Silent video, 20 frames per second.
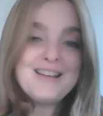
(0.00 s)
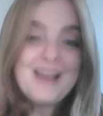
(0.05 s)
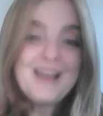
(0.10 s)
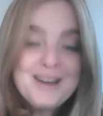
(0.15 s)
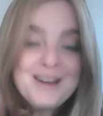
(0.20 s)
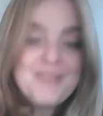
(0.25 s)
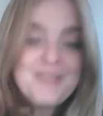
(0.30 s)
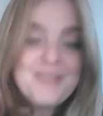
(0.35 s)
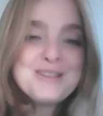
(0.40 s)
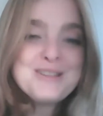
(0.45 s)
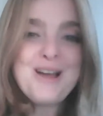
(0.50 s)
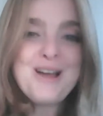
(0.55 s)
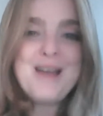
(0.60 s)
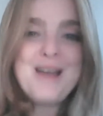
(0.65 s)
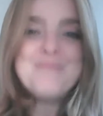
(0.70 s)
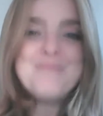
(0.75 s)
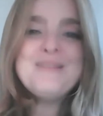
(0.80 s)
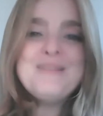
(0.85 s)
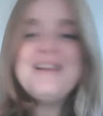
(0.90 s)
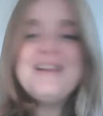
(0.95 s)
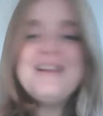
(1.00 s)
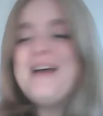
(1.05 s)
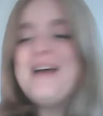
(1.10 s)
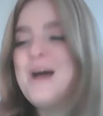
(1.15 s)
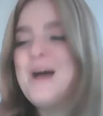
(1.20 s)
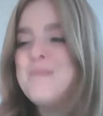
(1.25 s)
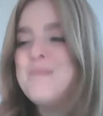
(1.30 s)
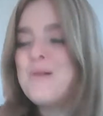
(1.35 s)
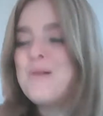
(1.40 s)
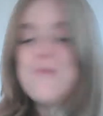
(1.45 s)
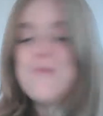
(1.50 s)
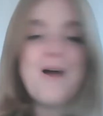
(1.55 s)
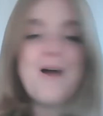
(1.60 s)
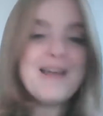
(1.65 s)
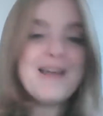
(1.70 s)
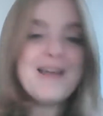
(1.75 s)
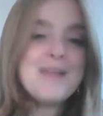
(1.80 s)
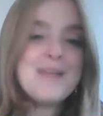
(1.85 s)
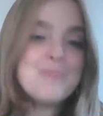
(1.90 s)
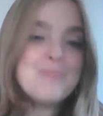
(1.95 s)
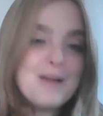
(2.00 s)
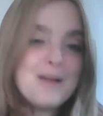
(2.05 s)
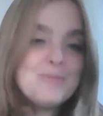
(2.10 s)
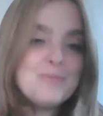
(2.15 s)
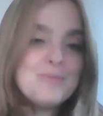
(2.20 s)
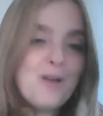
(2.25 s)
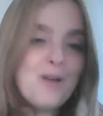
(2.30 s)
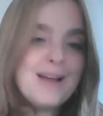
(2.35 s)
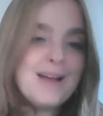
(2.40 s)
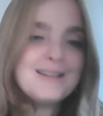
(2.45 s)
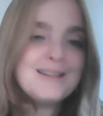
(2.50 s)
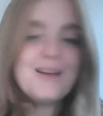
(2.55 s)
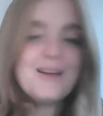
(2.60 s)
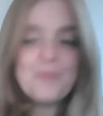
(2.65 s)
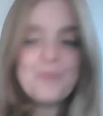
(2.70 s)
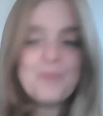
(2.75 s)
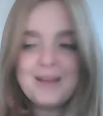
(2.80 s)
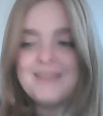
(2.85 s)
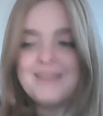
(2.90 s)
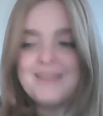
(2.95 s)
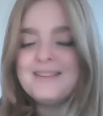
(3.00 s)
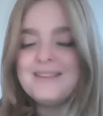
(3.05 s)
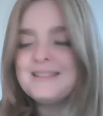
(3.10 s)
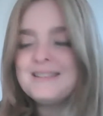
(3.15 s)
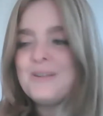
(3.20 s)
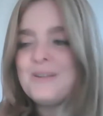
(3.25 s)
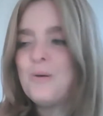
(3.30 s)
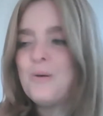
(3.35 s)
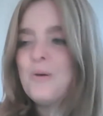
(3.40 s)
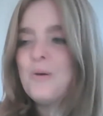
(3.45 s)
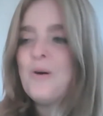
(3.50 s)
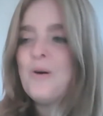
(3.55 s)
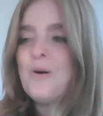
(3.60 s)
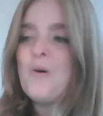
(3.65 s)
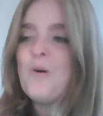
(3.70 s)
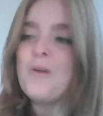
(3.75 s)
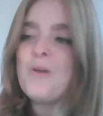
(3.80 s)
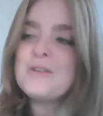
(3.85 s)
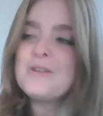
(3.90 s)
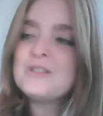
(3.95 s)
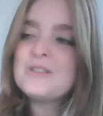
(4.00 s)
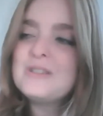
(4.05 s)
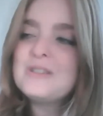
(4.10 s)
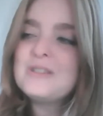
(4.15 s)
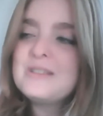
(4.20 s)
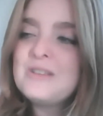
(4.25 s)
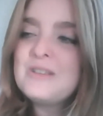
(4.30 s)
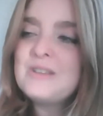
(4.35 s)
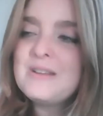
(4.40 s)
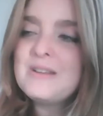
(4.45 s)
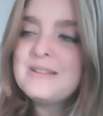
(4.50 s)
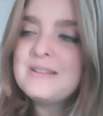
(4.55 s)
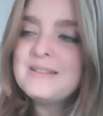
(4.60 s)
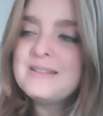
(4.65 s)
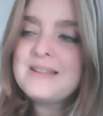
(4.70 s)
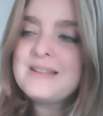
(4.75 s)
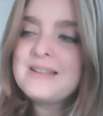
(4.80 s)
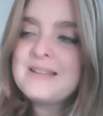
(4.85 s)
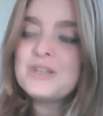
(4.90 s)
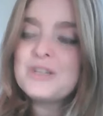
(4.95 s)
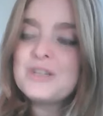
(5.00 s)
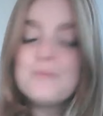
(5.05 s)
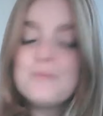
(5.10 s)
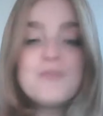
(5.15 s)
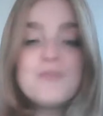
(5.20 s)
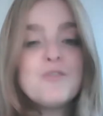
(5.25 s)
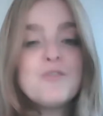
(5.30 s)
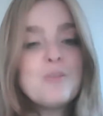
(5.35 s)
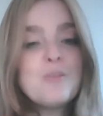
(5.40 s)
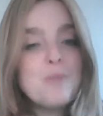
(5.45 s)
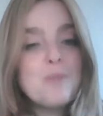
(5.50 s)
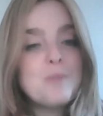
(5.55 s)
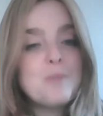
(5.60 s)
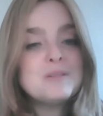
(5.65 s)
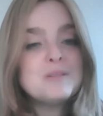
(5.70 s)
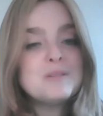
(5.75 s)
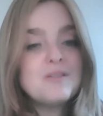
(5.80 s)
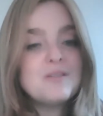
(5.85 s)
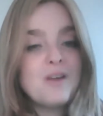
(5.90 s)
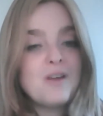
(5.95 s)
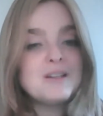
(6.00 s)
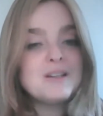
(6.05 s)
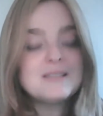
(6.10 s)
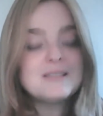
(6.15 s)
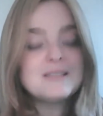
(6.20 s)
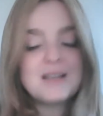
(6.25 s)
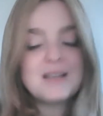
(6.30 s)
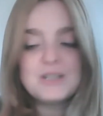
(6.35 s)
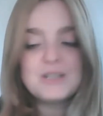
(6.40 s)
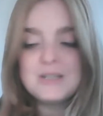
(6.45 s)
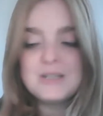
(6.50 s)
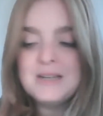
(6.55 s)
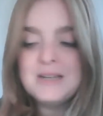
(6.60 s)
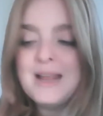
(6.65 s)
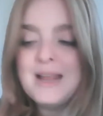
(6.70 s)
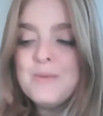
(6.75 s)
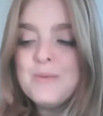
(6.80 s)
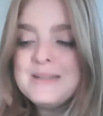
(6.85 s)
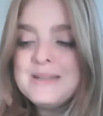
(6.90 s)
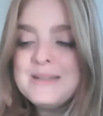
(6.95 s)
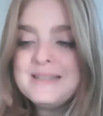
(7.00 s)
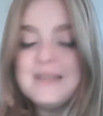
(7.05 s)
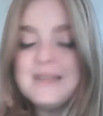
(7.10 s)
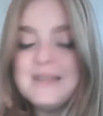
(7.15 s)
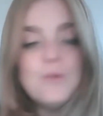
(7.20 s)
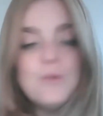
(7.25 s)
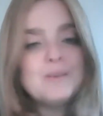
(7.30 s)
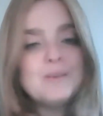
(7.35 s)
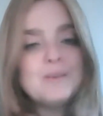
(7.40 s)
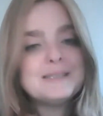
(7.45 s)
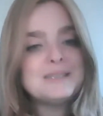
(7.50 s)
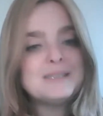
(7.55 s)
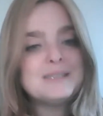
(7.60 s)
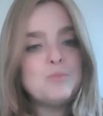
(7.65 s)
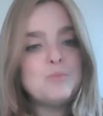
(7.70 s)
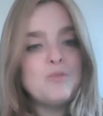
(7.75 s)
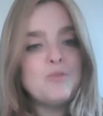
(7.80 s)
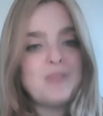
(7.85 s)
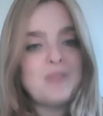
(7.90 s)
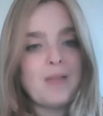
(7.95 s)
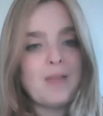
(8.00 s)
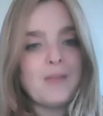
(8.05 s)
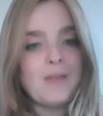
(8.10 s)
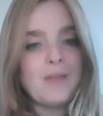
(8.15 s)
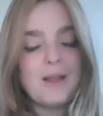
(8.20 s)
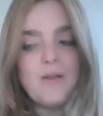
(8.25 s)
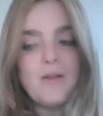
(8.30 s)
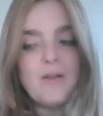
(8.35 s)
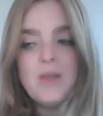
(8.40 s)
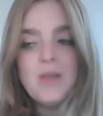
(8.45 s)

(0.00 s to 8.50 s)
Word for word: another time about why Abraham lied that way, and that's a whole other discussion. But for the purpose of our discussion today, we see it wasn't smooth sailing.